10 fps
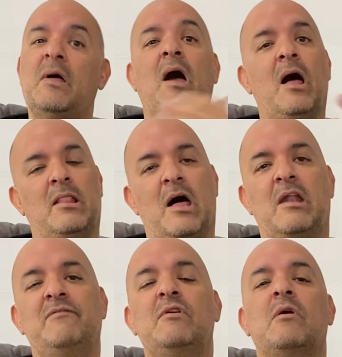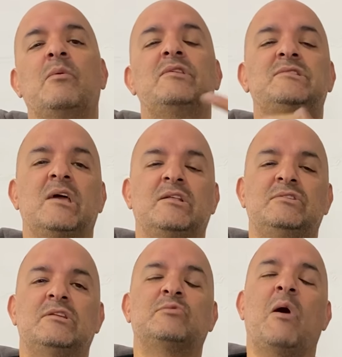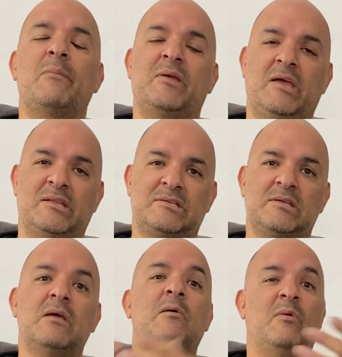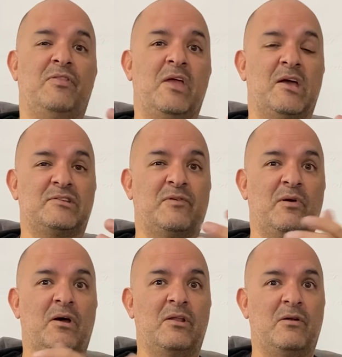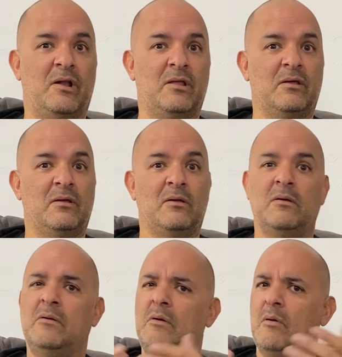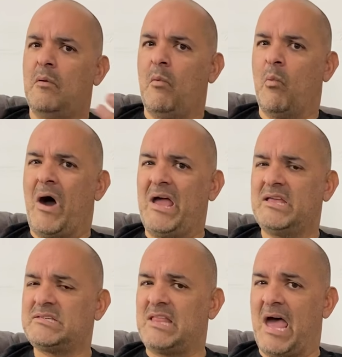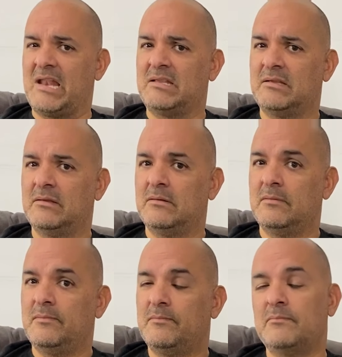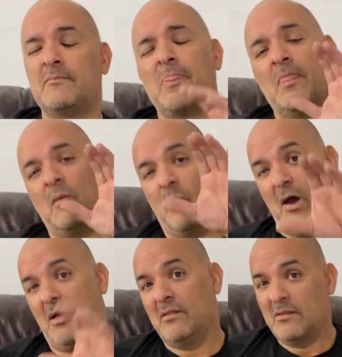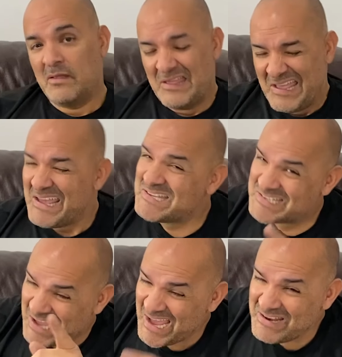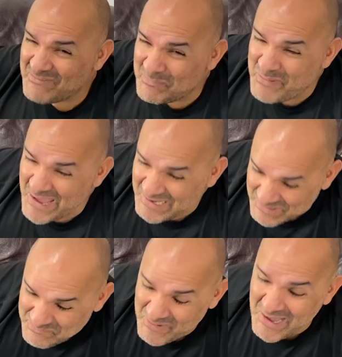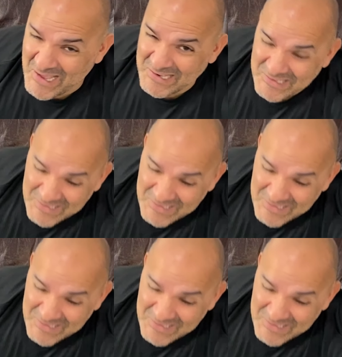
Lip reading: A lot of you go with the second gen swap kits with the S400. Why is that? Well, it's kind of a pain in the butt